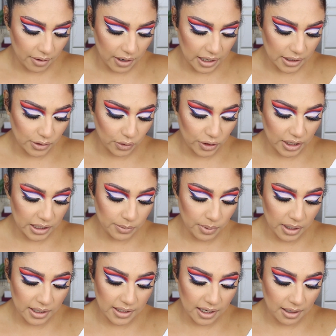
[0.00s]
Alright, so this
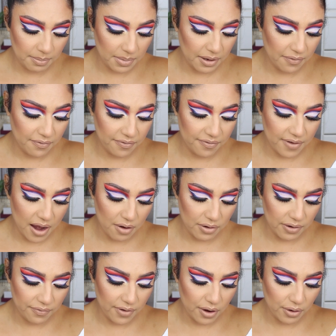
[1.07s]
one is going to be
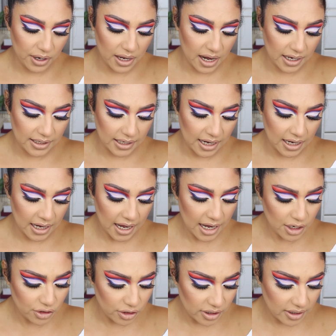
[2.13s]
very, very nice and
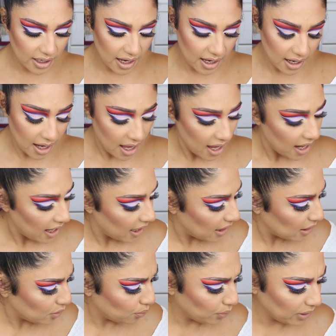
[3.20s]
interesting. It
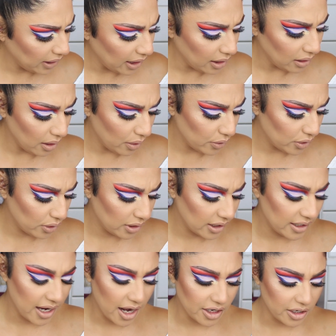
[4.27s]
is really close to
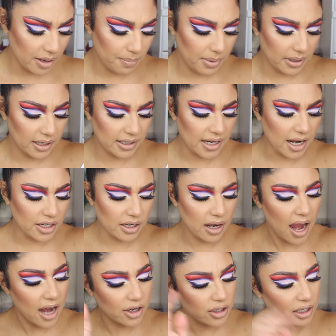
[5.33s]
Natasha, but Natasha
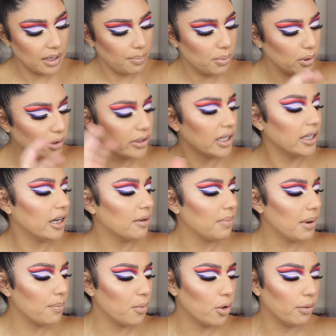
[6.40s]
actually pulls a little
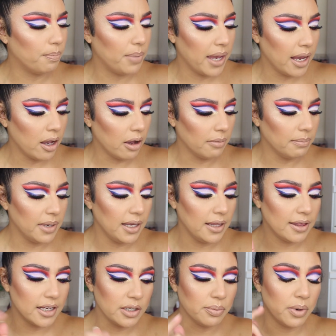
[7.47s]
bit more pink on
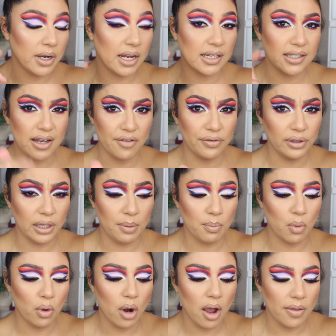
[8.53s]
me. This one is definitely
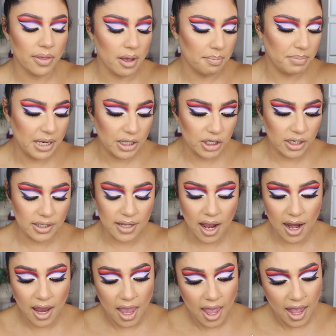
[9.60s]
more on the peachy
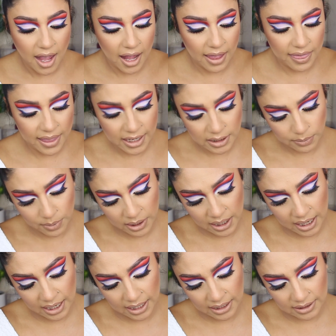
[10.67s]
side, and this one
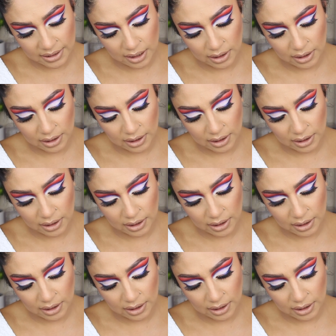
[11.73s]
is